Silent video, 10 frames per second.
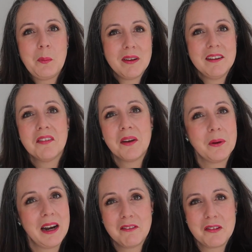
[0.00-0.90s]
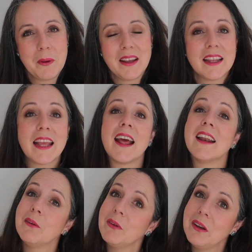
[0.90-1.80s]
but if I were to ever make it again,
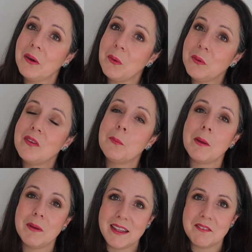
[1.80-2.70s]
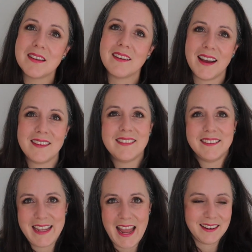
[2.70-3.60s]
I would know to maybe leave the ties
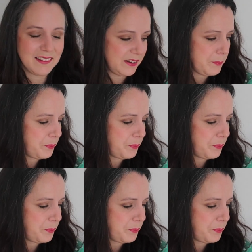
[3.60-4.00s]
till the end.